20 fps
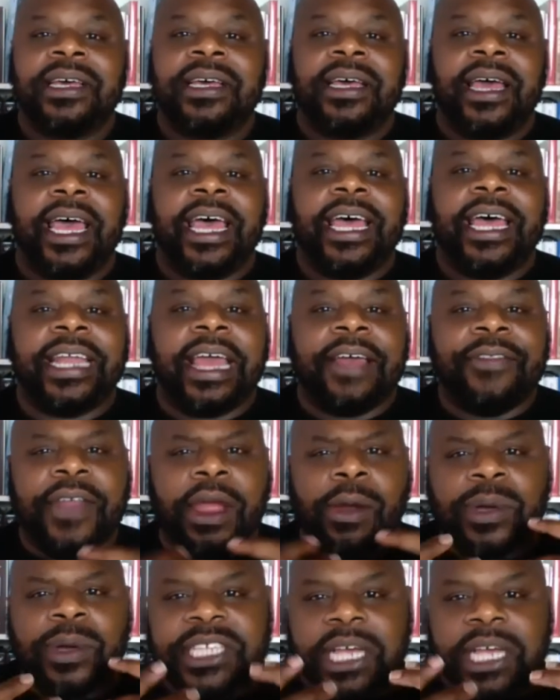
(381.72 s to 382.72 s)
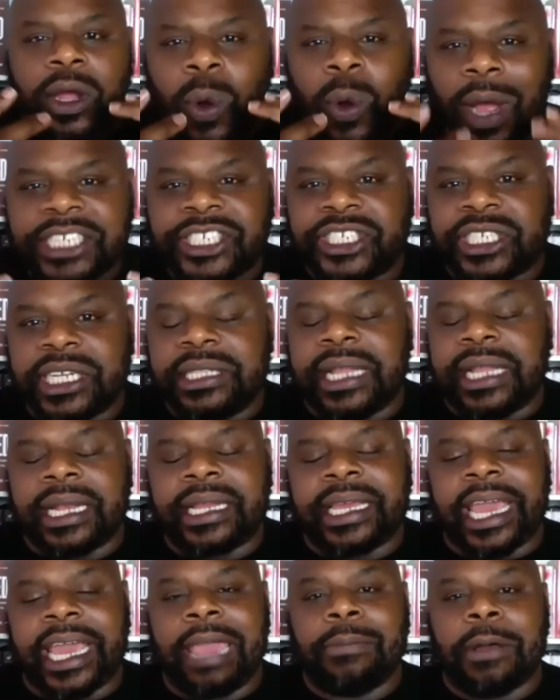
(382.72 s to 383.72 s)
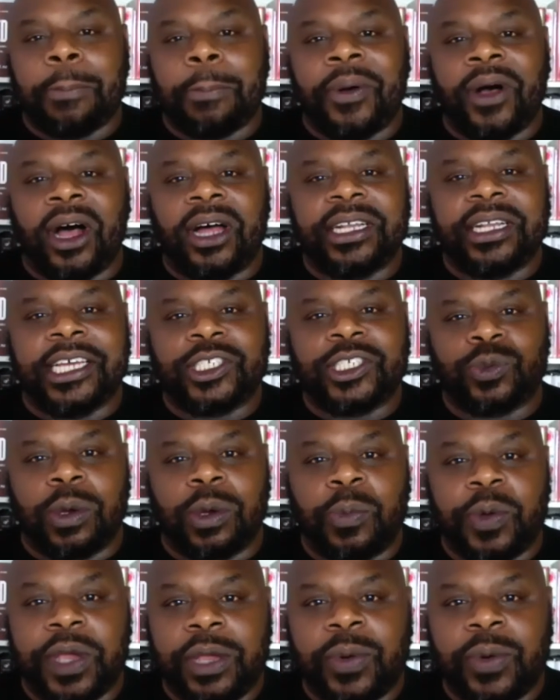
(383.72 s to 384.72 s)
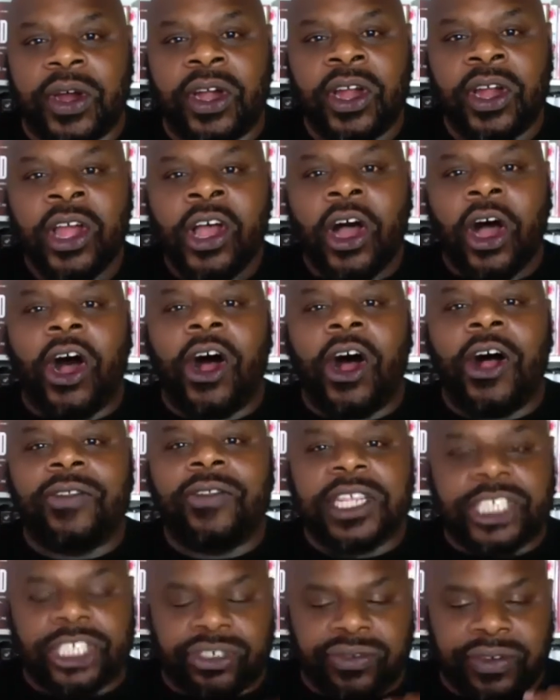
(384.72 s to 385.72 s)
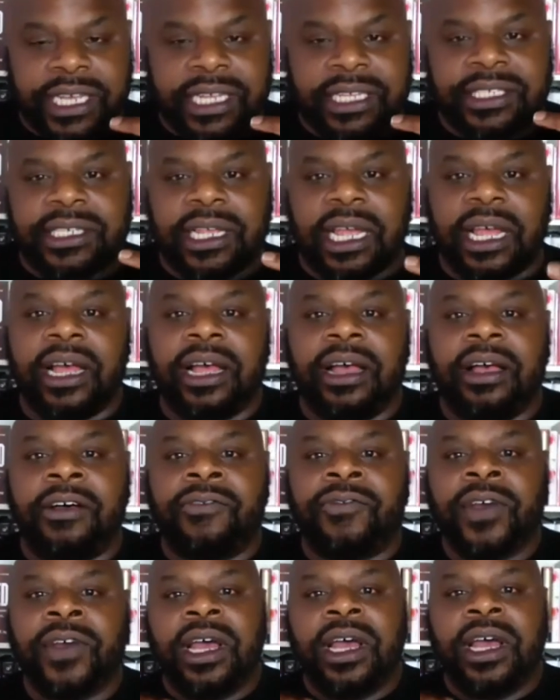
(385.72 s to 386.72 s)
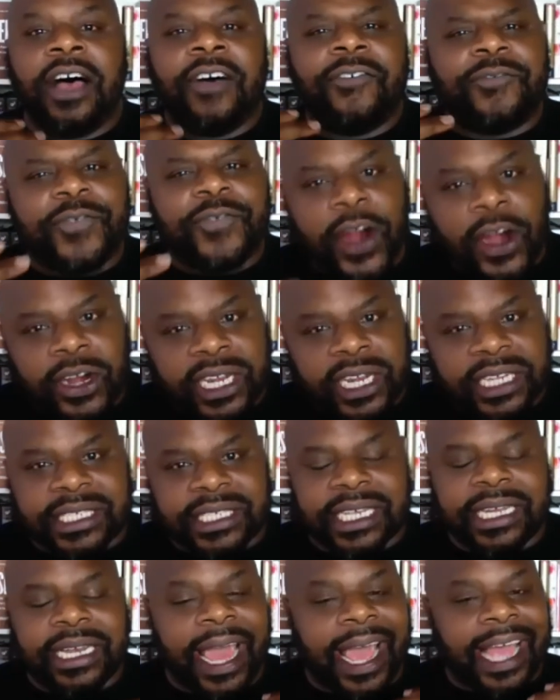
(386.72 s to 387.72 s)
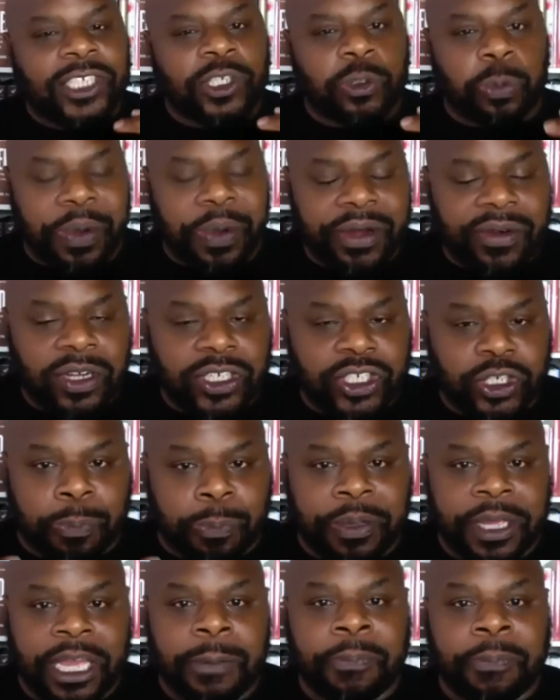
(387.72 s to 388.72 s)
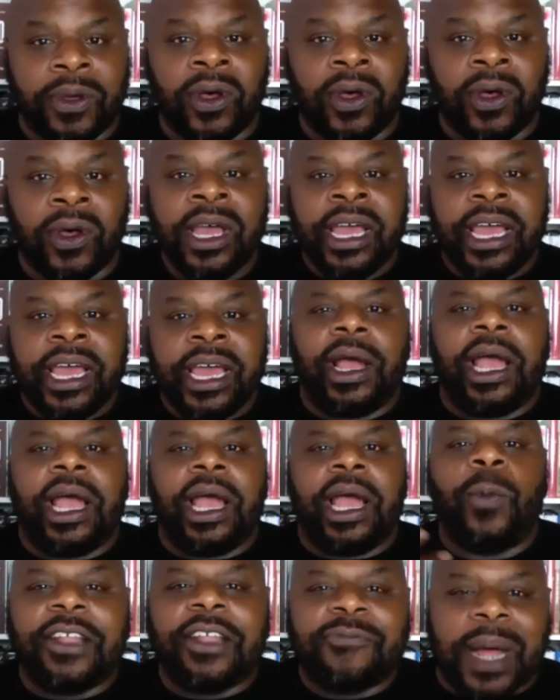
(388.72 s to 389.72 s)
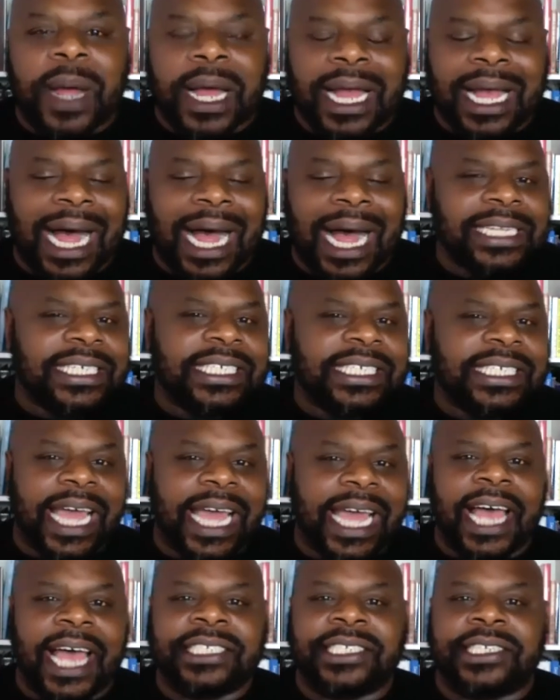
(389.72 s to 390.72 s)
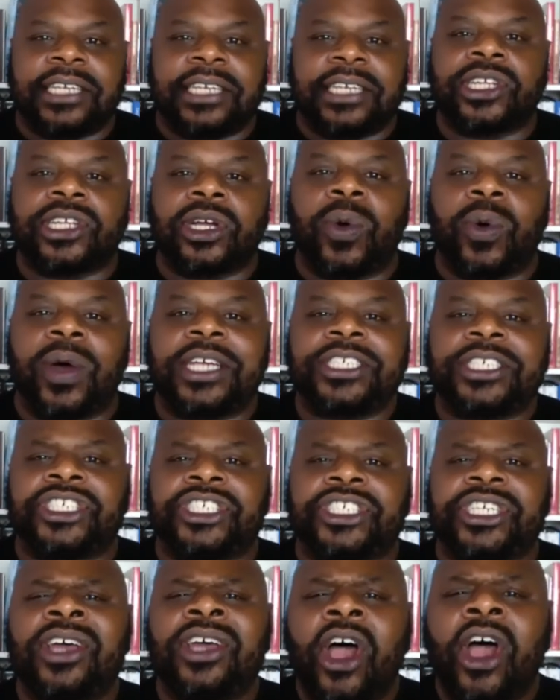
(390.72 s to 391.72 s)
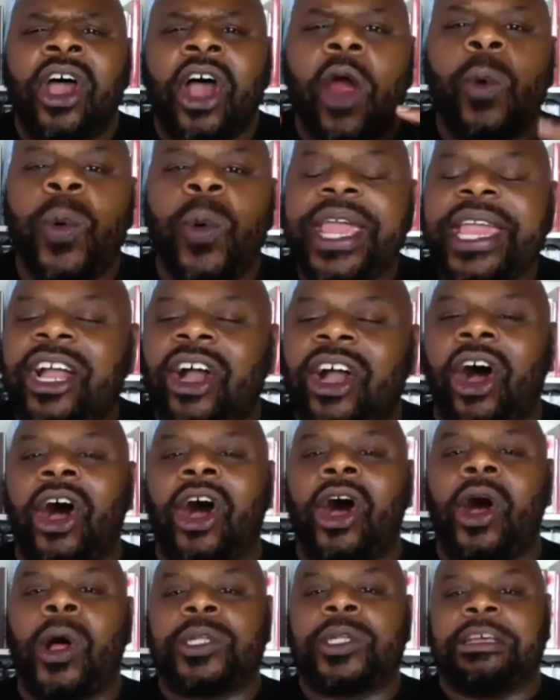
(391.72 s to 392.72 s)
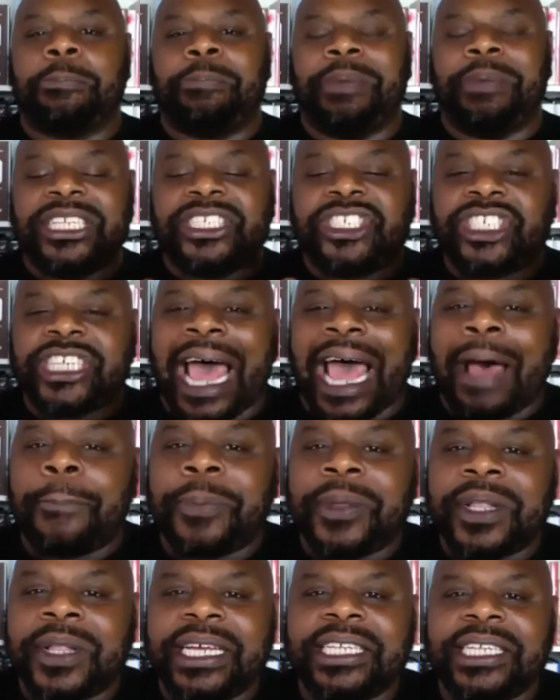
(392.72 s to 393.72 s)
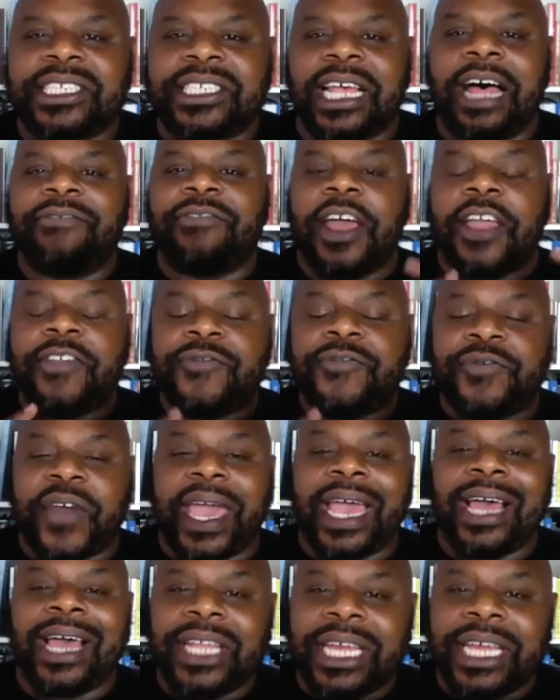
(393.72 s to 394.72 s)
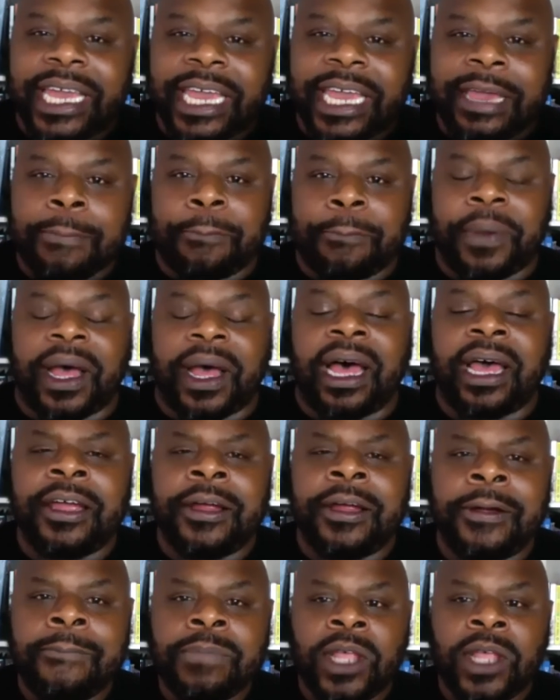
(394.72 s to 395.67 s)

And there was a question that came upon us when we were on the streets of Ferguson as spiritual people. And one of my colleagues asked us the question, are we called to be chaplains of a failing empire,